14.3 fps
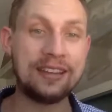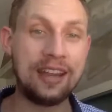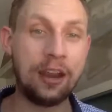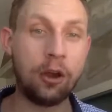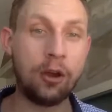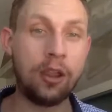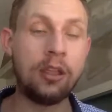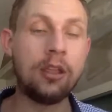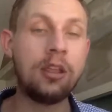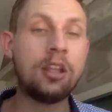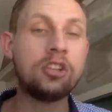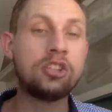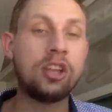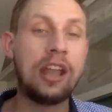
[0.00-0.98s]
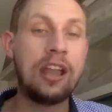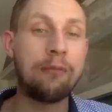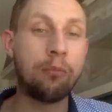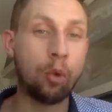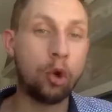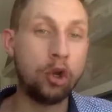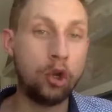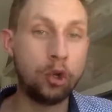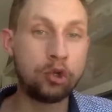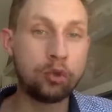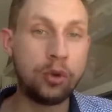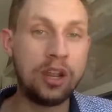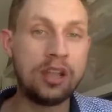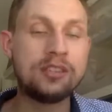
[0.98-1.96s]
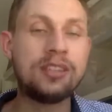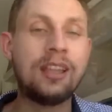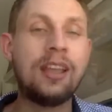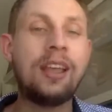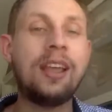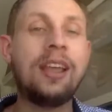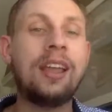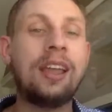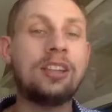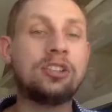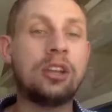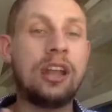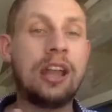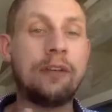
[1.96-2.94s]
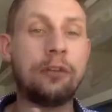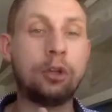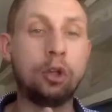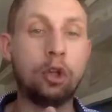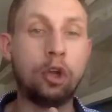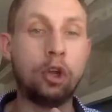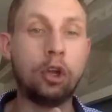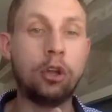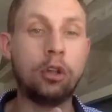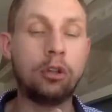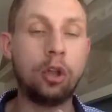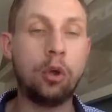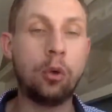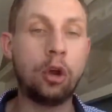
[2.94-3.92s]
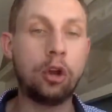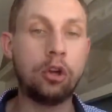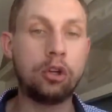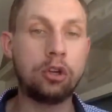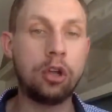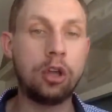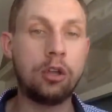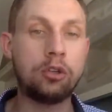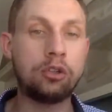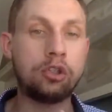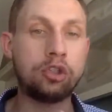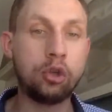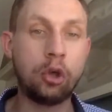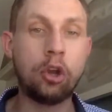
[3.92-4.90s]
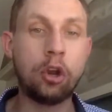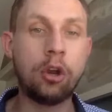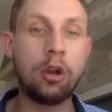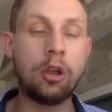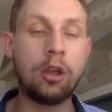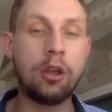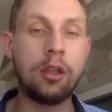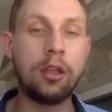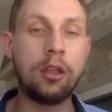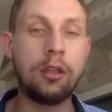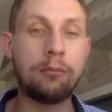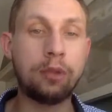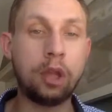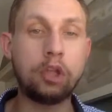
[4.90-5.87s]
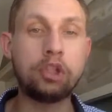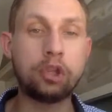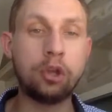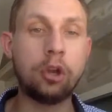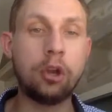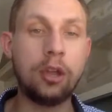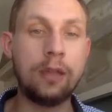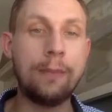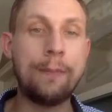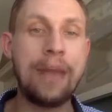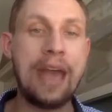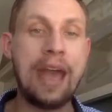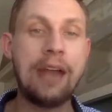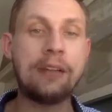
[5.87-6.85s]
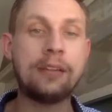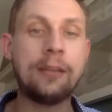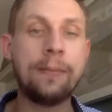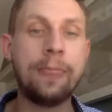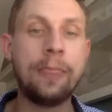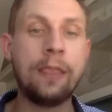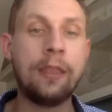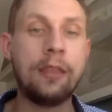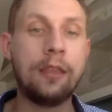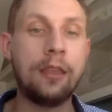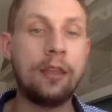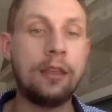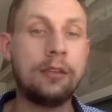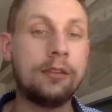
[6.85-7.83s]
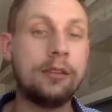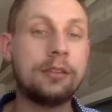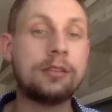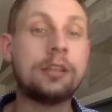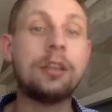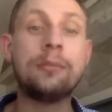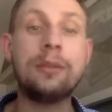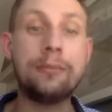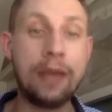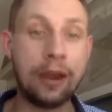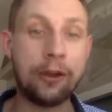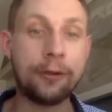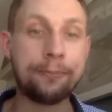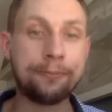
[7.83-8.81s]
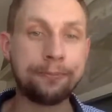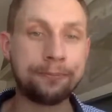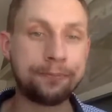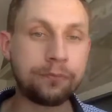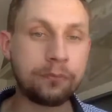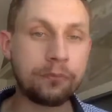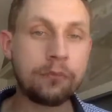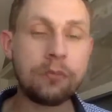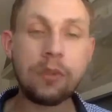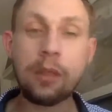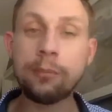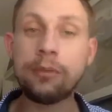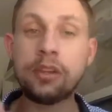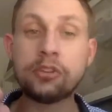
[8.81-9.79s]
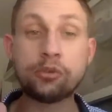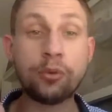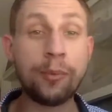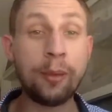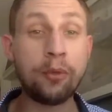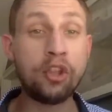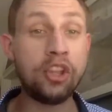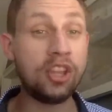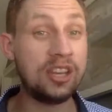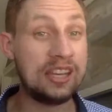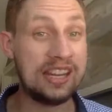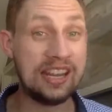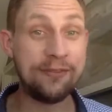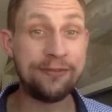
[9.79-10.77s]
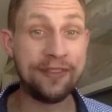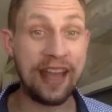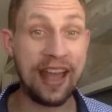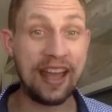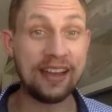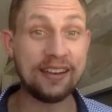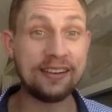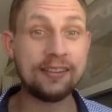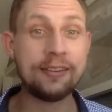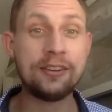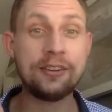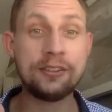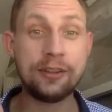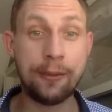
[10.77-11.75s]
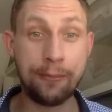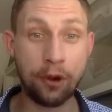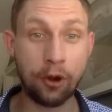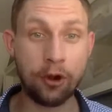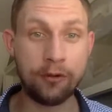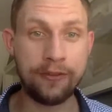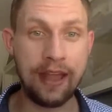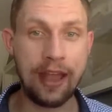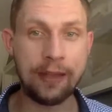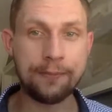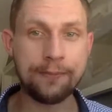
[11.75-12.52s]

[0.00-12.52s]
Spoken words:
dairy. It's going to have more nutrients. It's going to have a lower blood sugar impact, and it's going to be better, because remember, you need fat to burn fat.